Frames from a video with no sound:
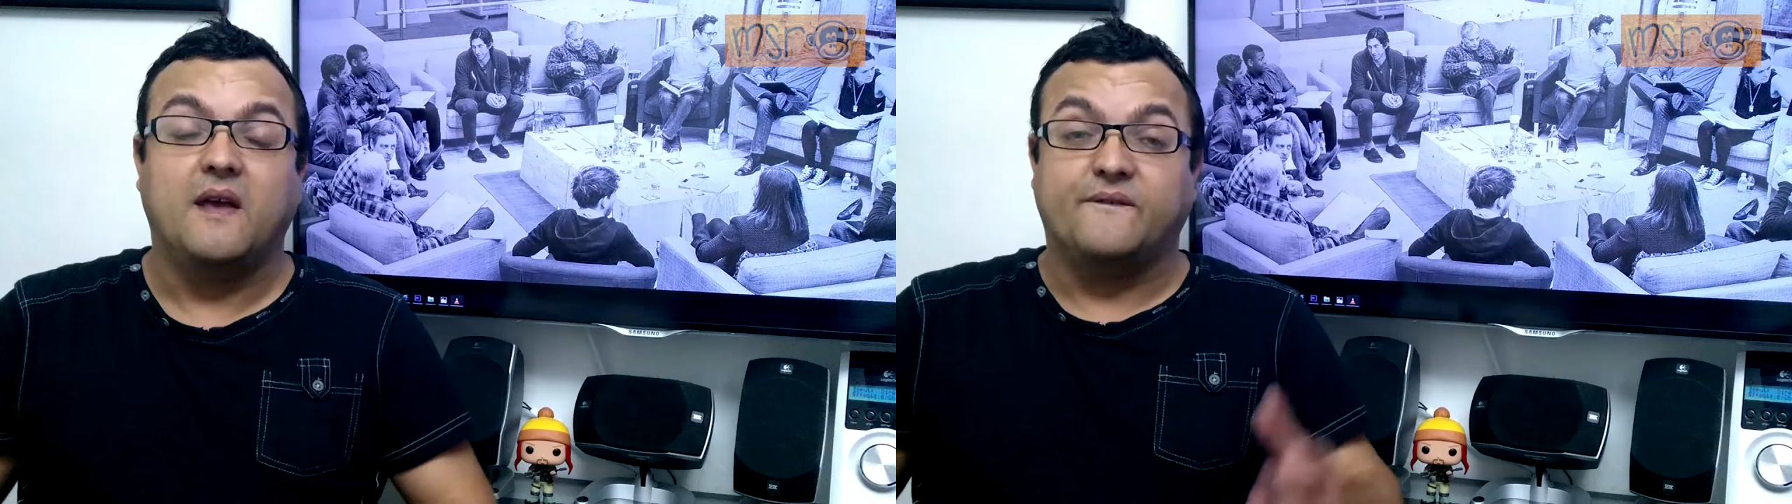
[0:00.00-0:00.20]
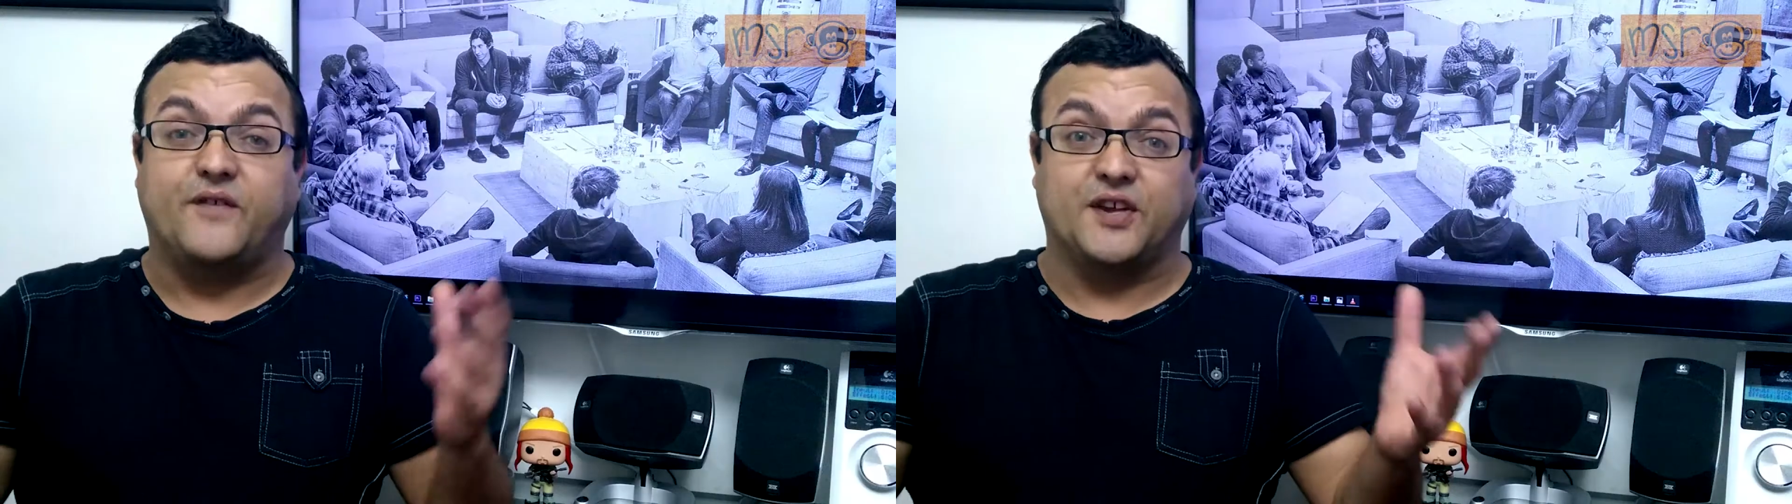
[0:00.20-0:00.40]

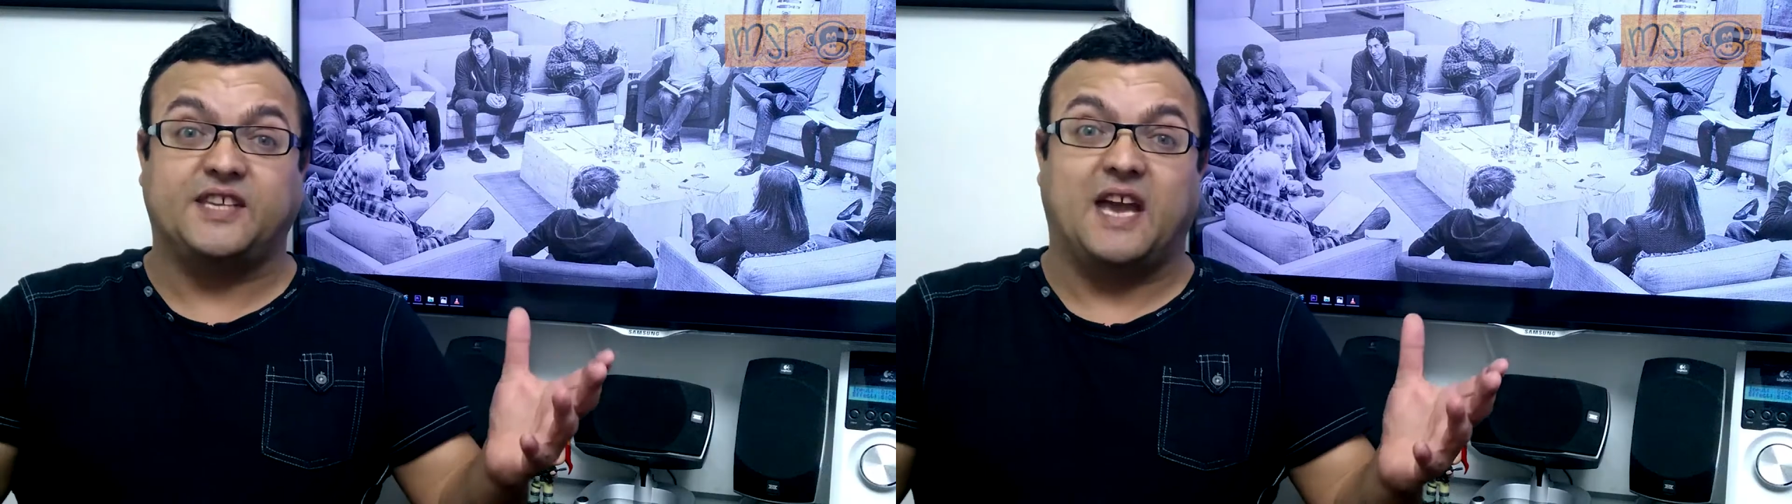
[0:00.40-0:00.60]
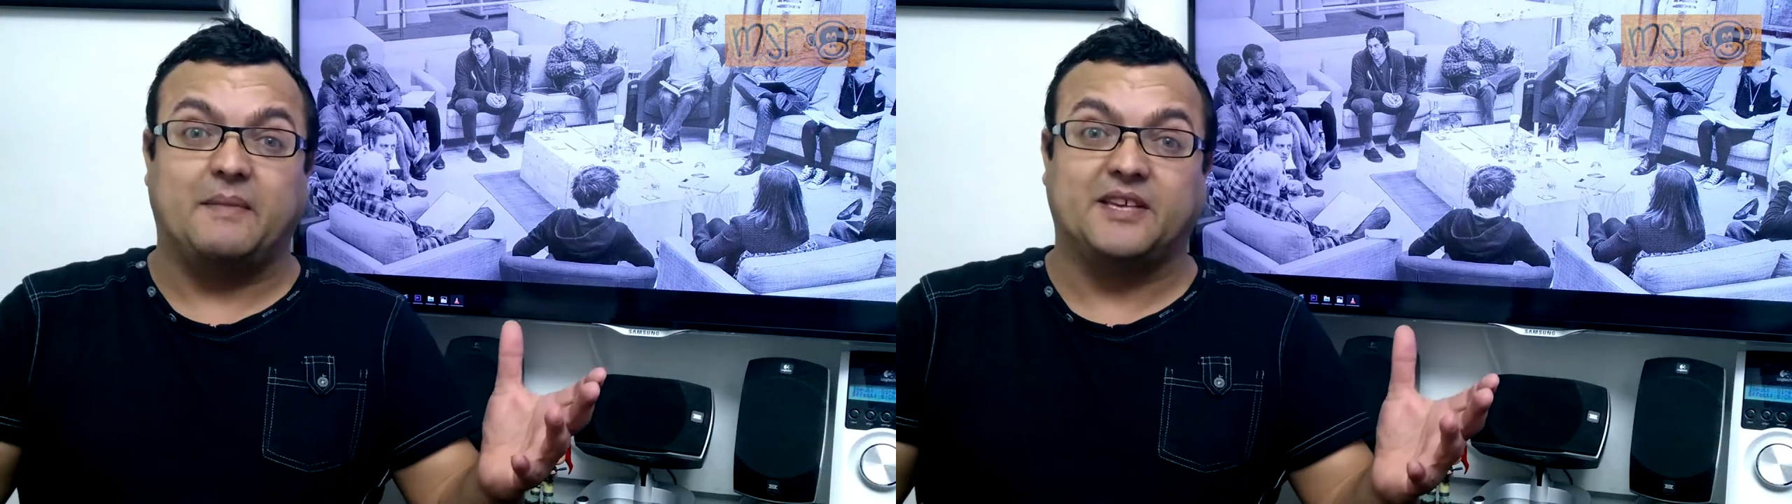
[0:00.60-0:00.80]
First
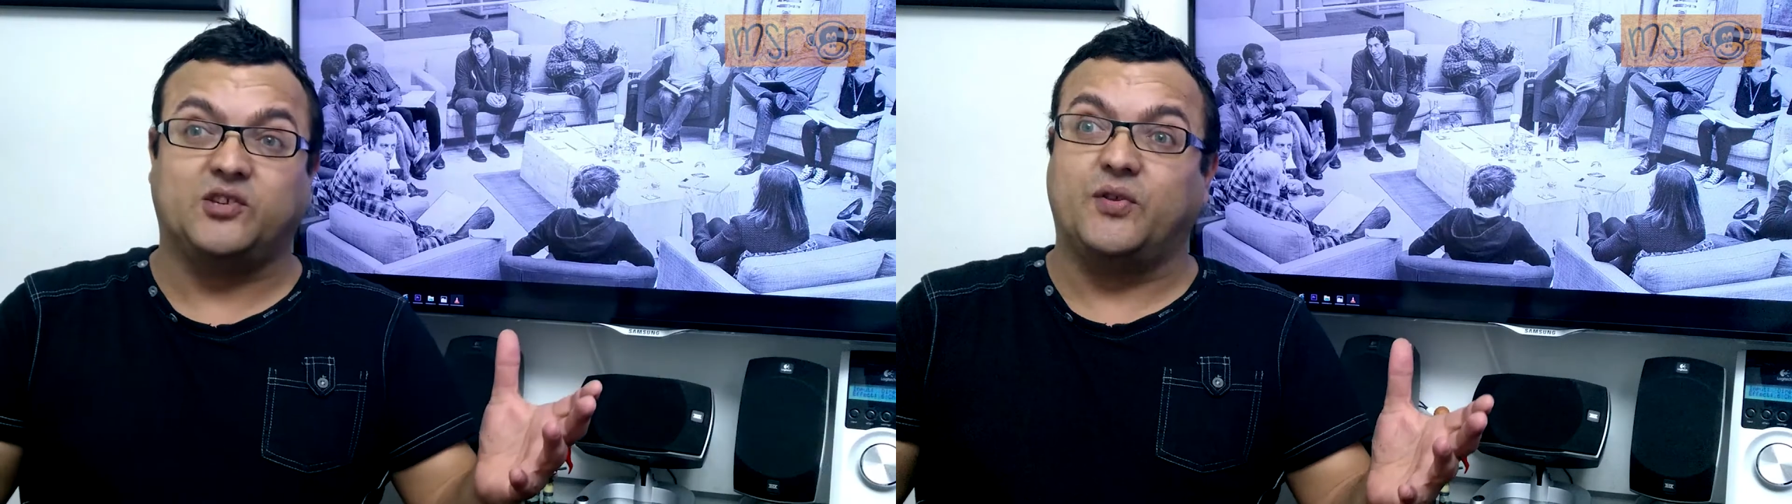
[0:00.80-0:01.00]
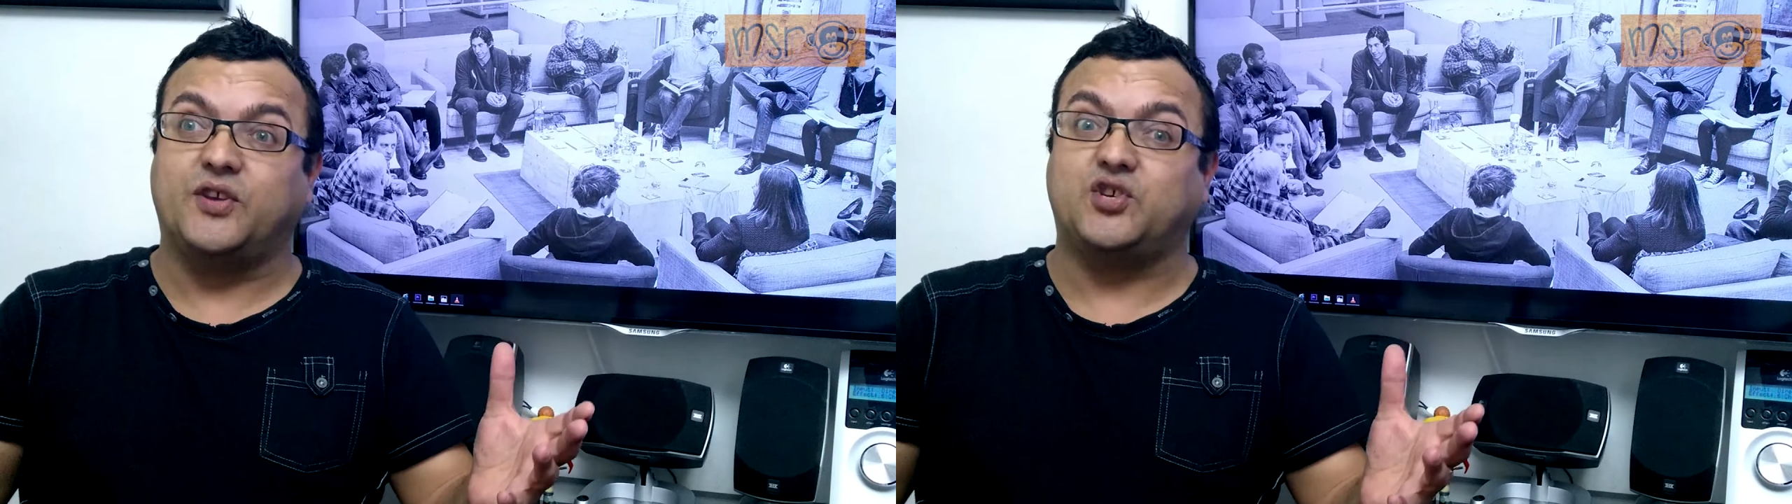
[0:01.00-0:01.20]
time I
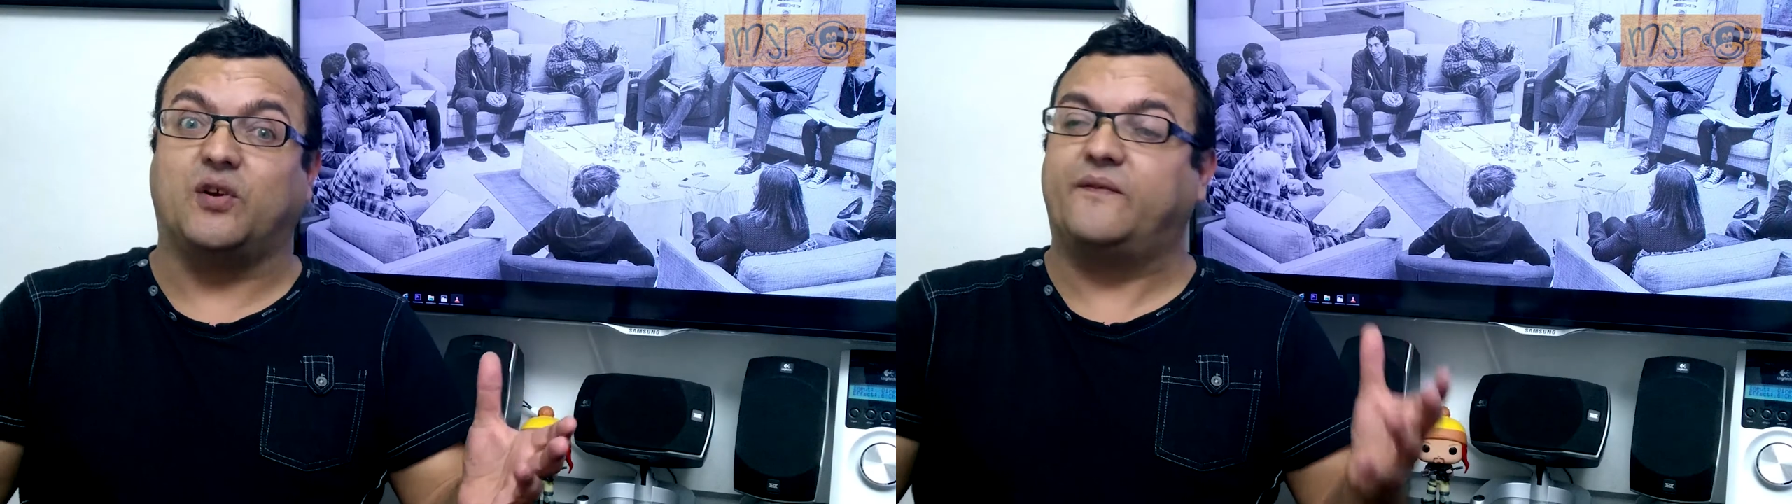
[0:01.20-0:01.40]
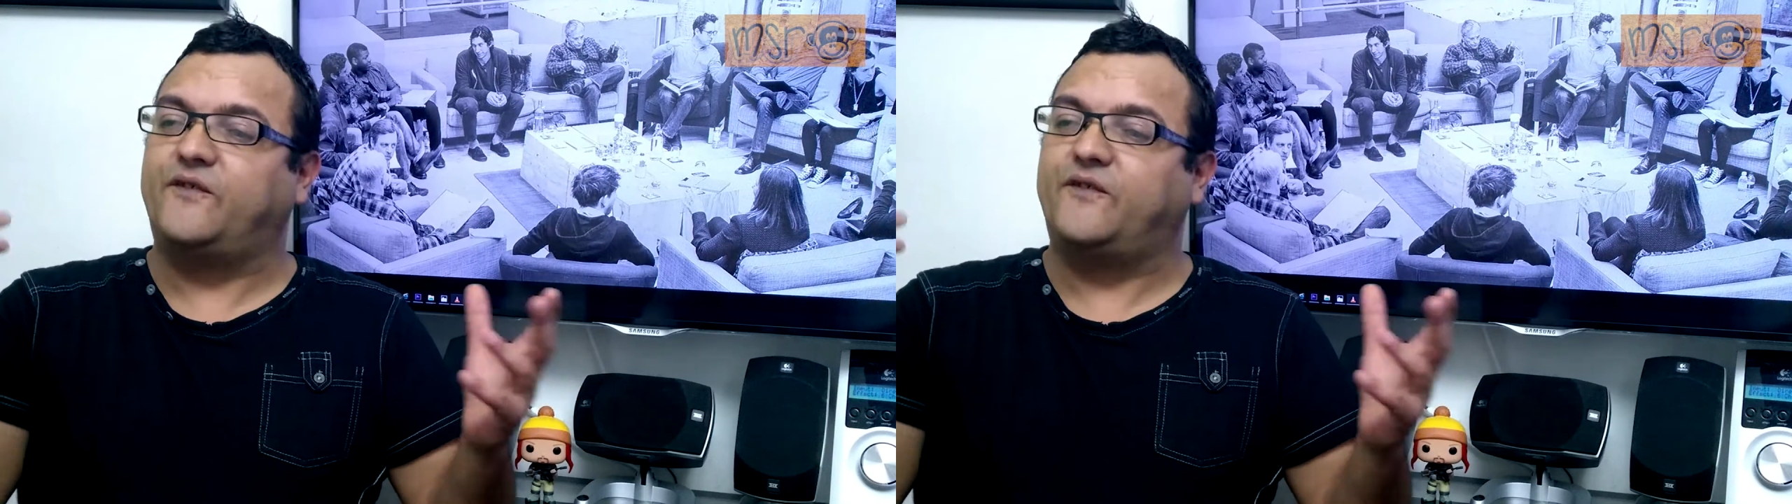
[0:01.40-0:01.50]
saw the shot,